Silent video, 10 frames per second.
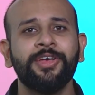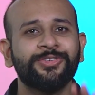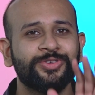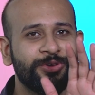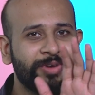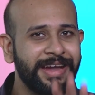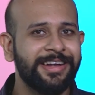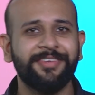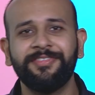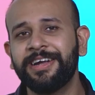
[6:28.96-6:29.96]
So you can
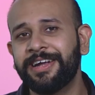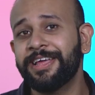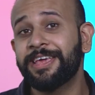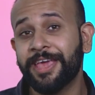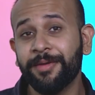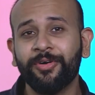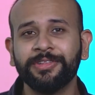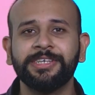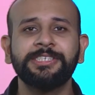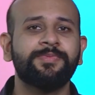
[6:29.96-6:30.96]
definitely game
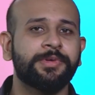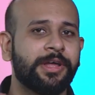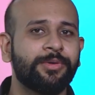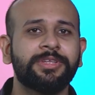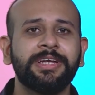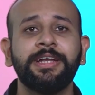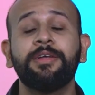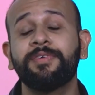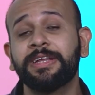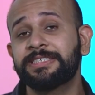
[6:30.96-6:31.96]
on this without the need
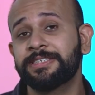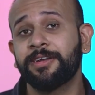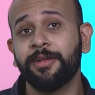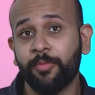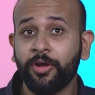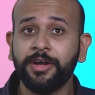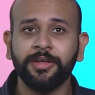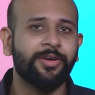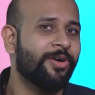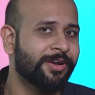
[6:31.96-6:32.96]
of an external
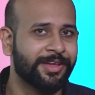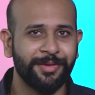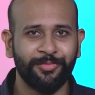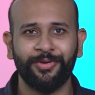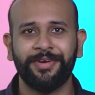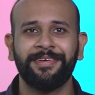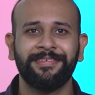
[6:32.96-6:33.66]
monitor or a keyboard.